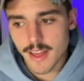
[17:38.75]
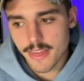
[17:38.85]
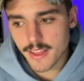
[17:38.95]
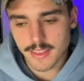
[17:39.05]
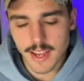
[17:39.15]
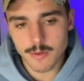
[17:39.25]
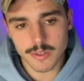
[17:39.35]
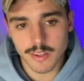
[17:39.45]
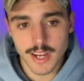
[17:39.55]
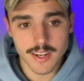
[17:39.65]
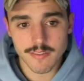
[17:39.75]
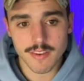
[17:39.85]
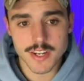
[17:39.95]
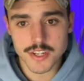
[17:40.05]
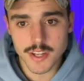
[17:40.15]
I think they would like a
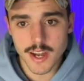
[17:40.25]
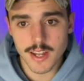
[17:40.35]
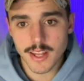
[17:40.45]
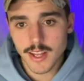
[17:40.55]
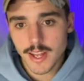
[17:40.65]
fresh start